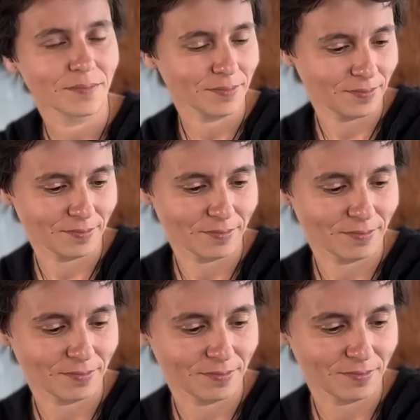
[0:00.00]

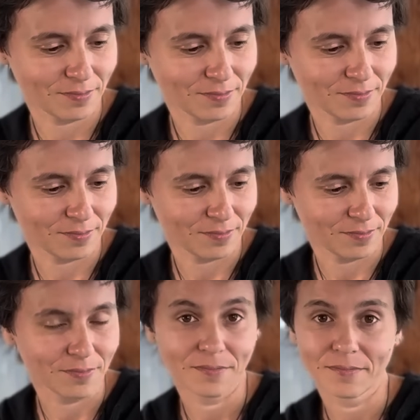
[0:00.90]

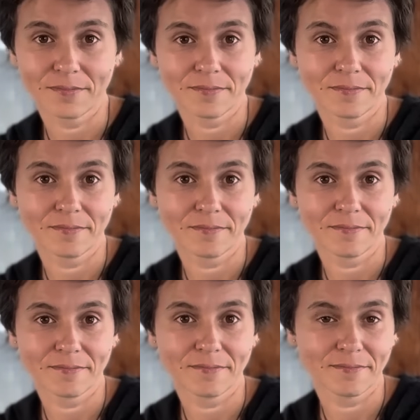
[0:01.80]

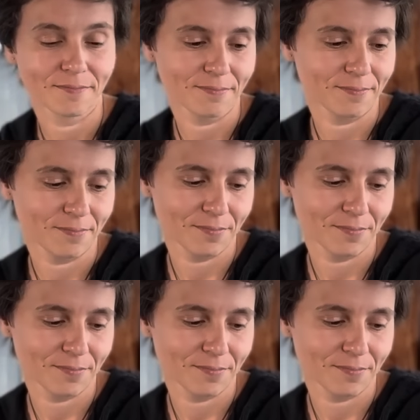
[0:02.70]
(no one is talking)